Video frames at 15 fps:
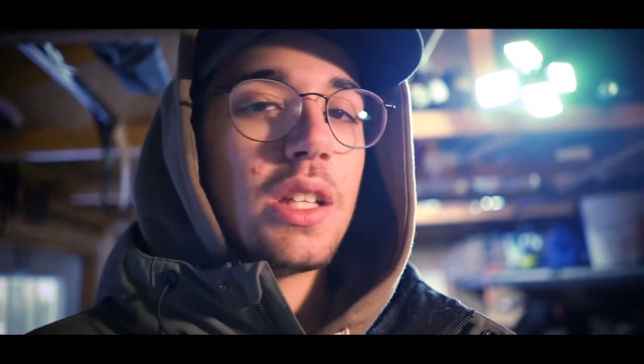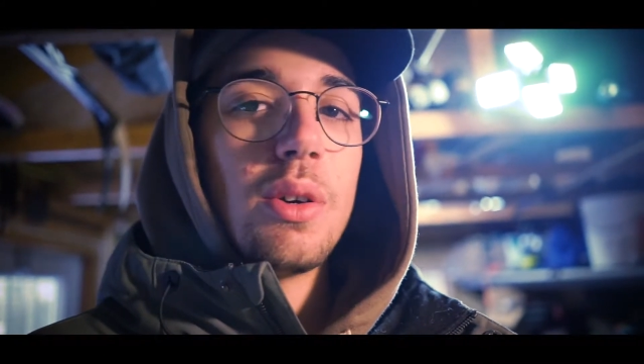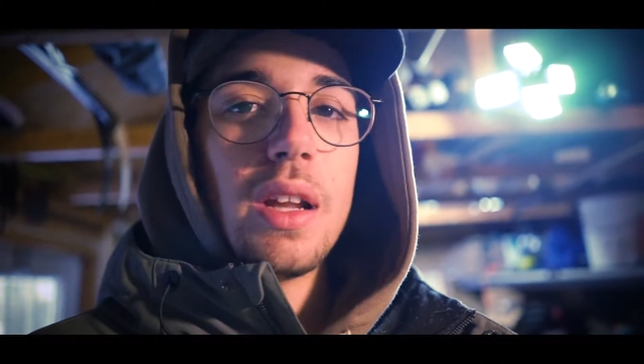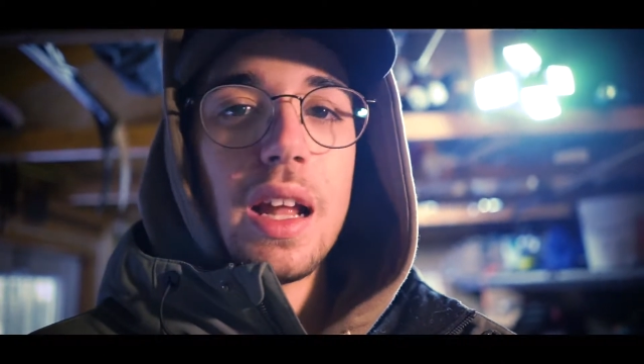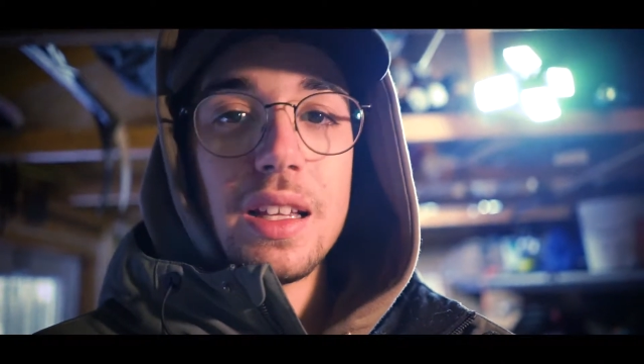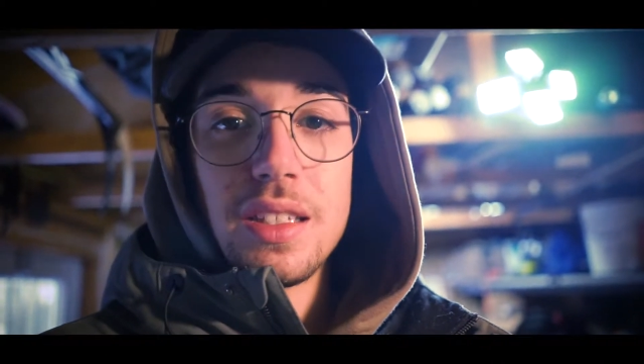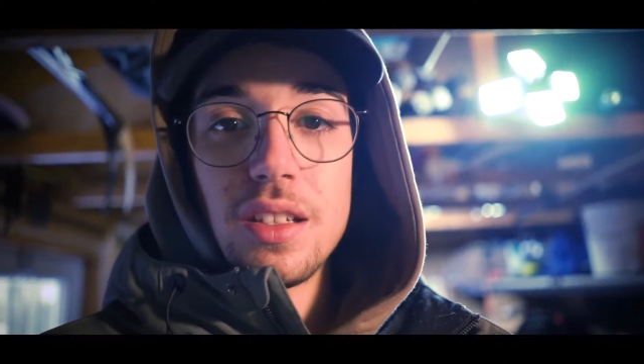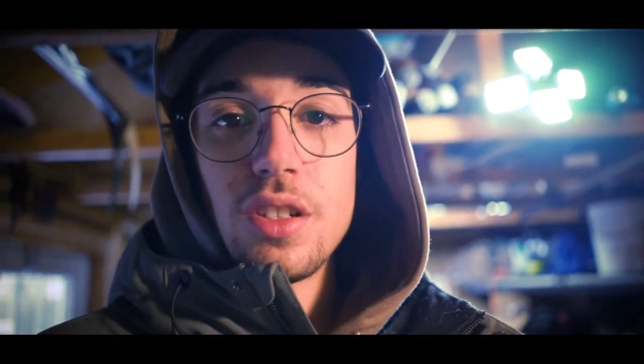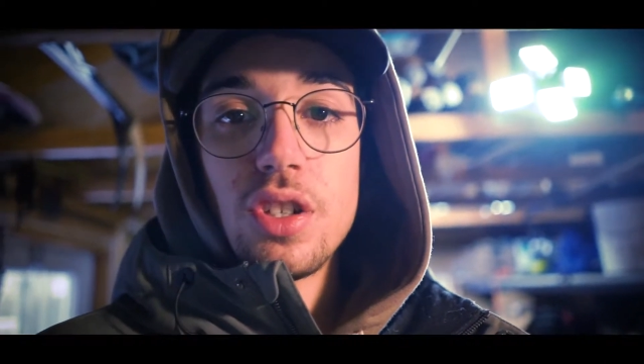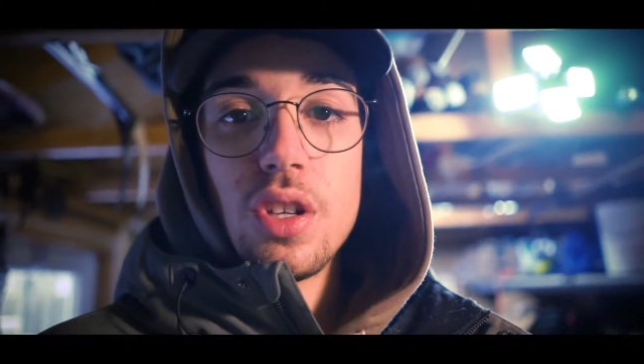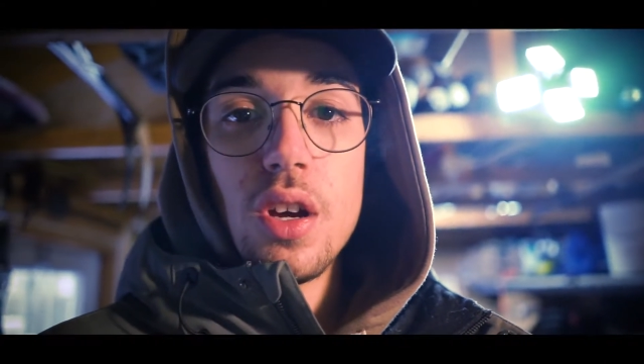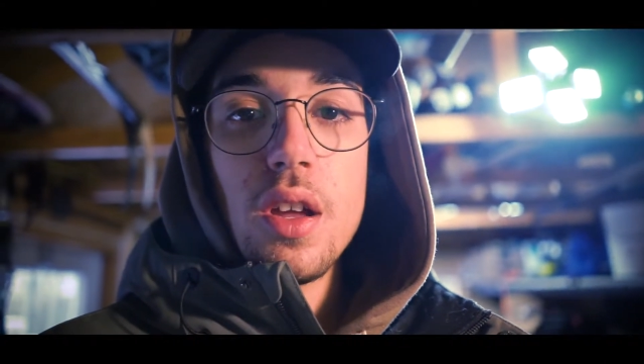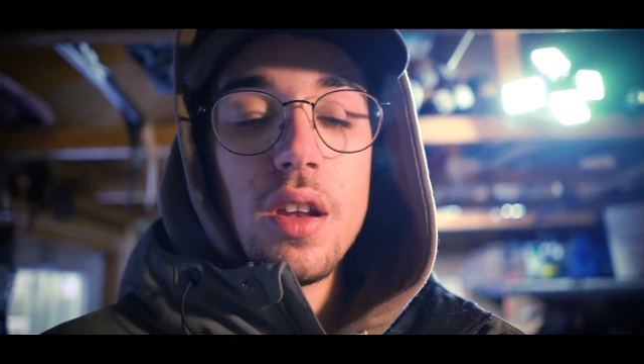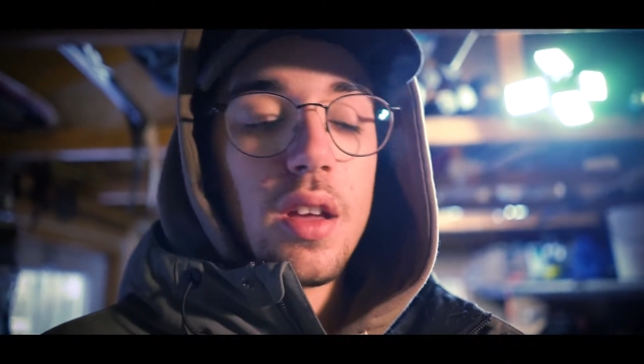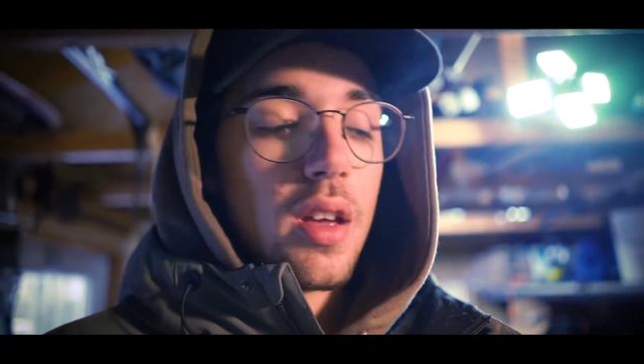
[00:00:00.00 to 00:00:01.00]
to it as it
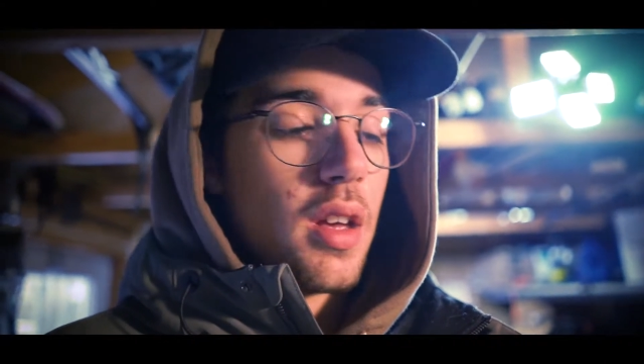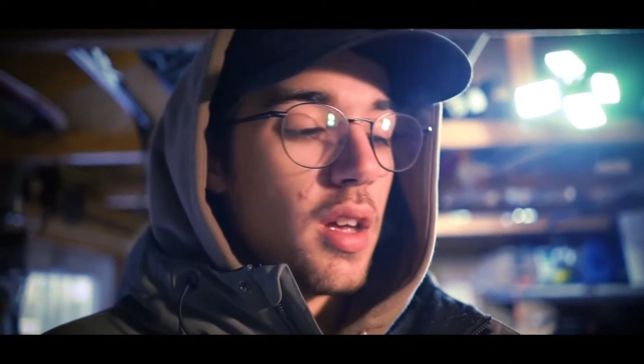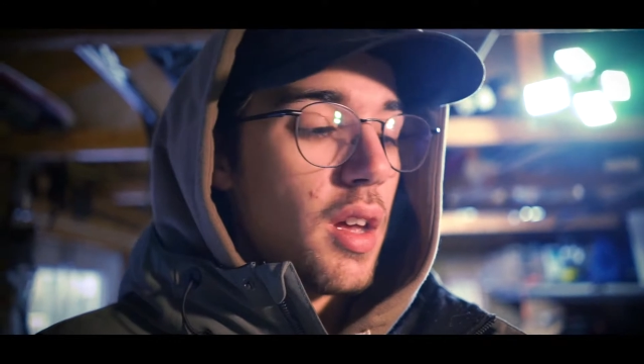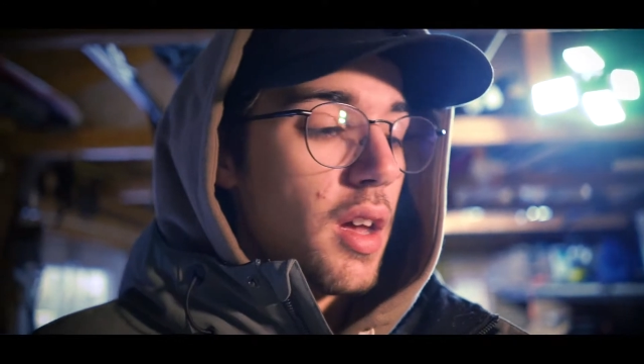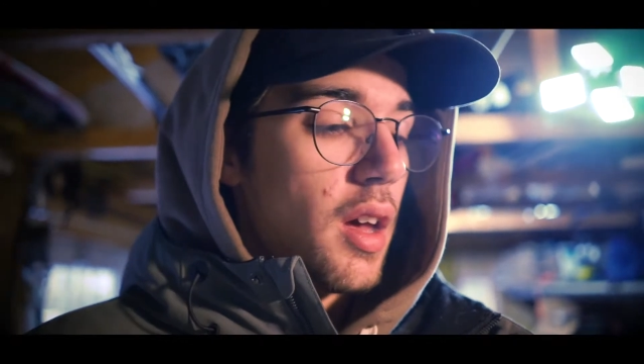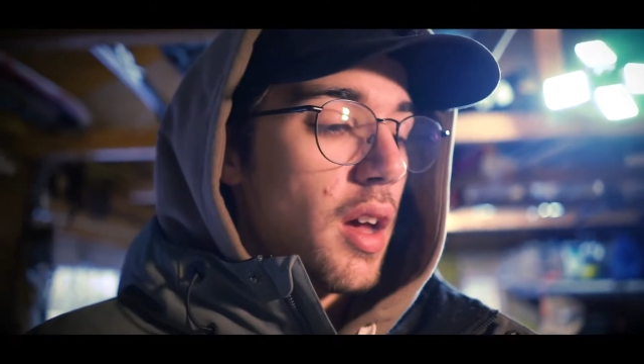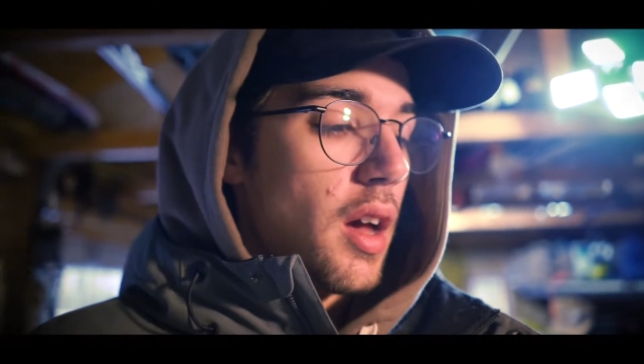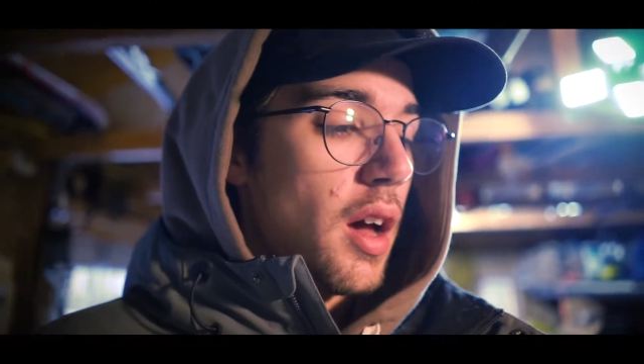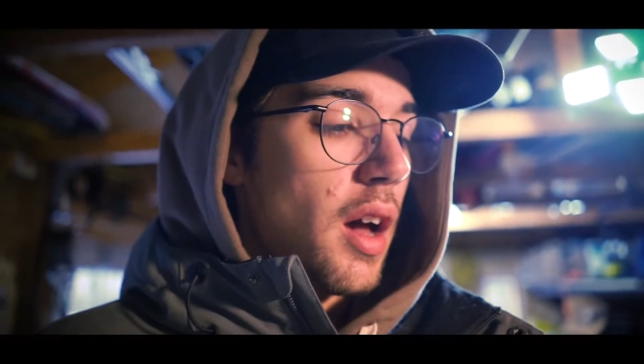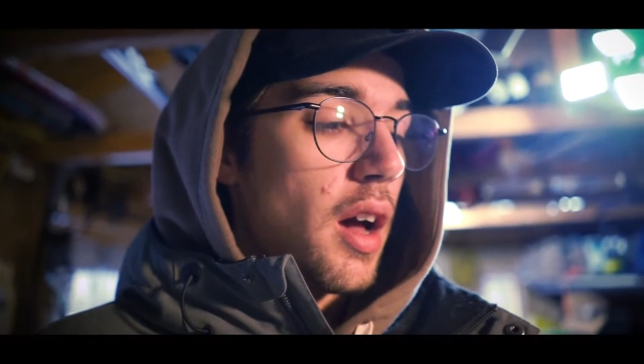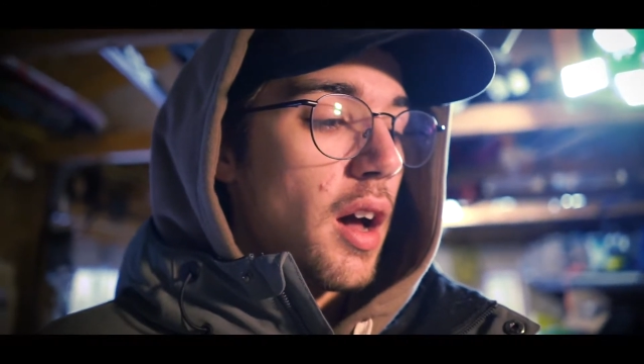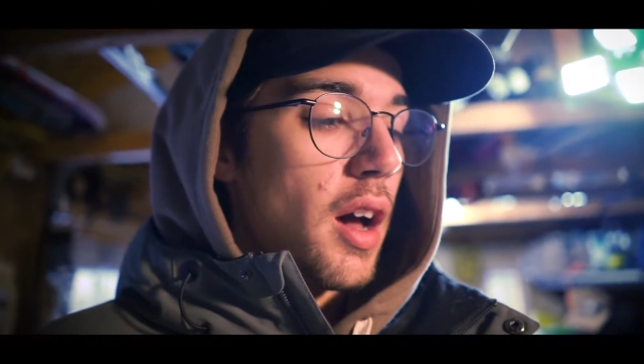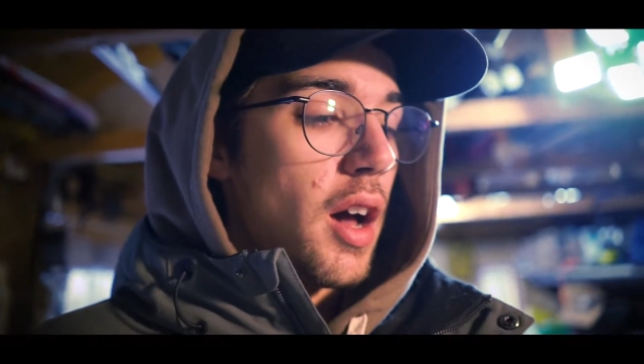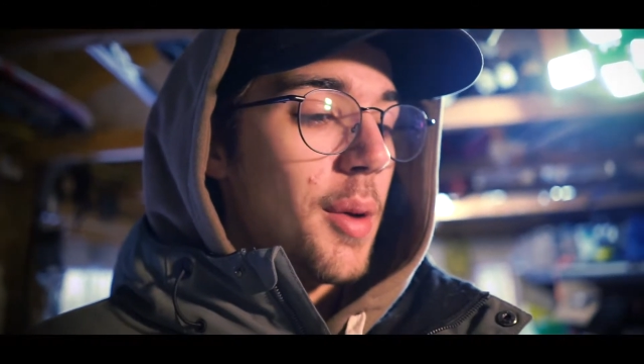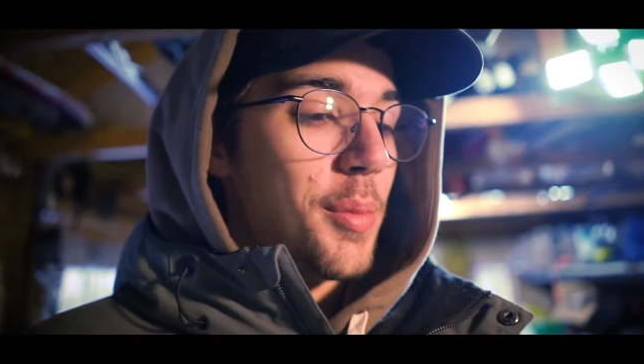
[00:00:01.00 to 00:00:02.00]
should.
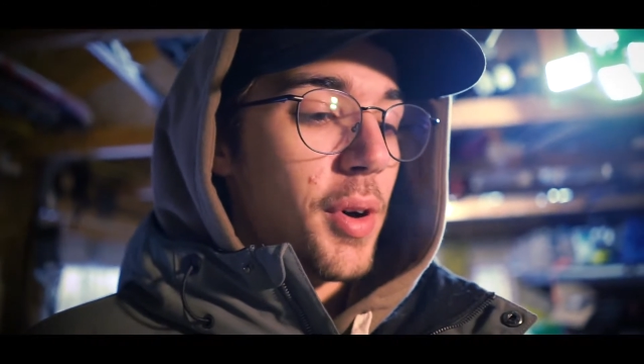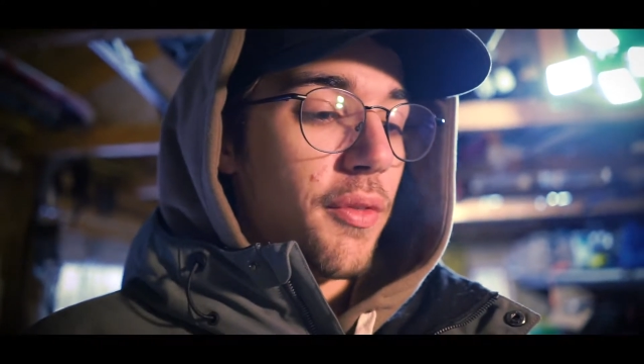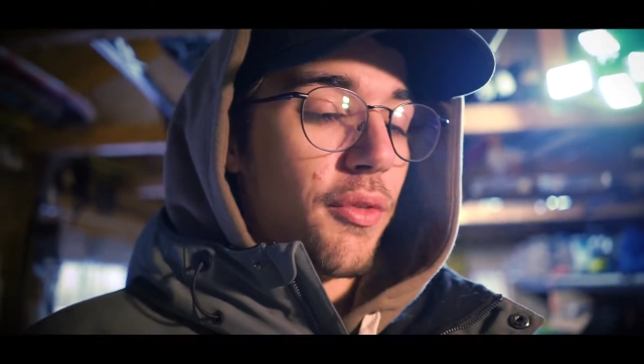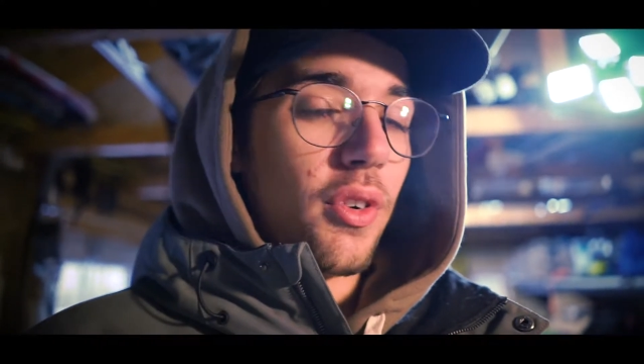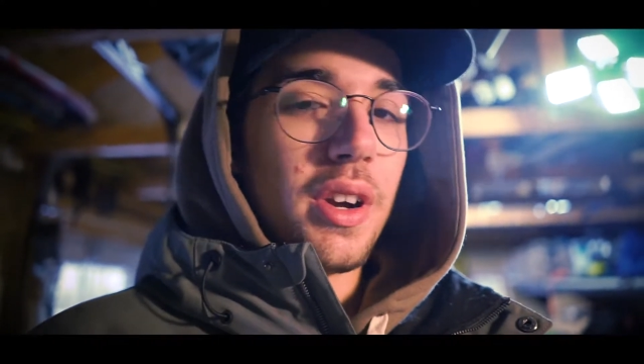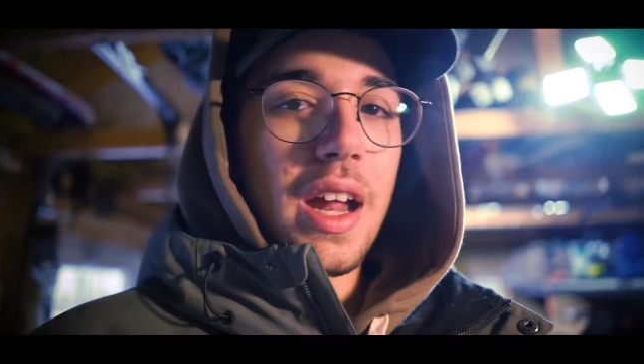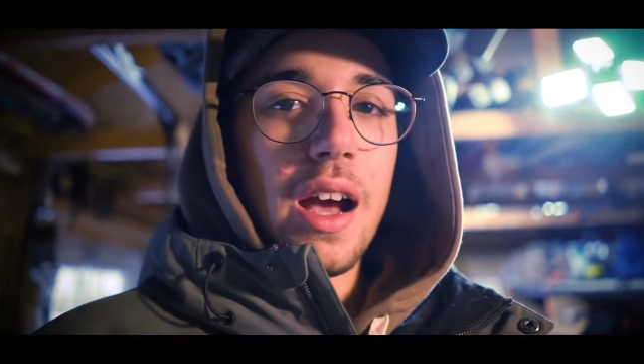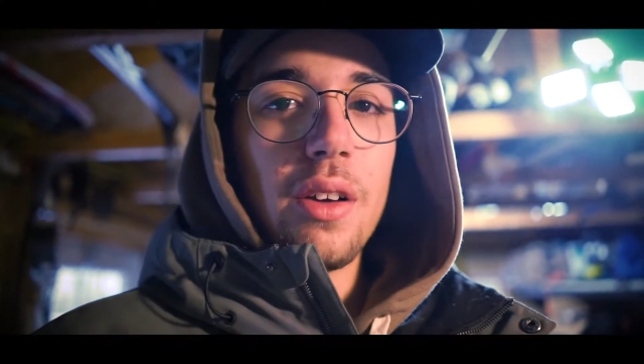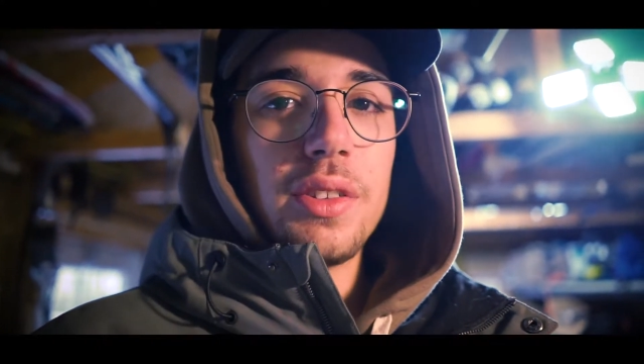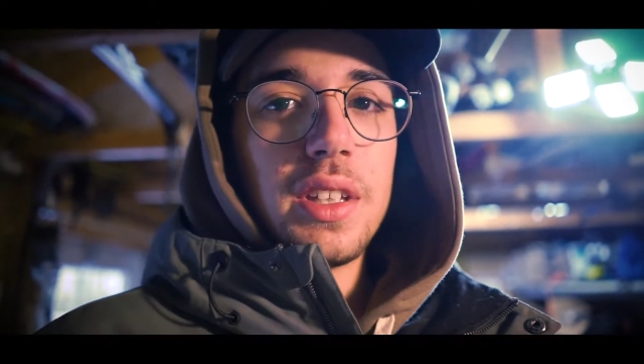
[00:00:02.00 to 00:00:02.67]
But for now,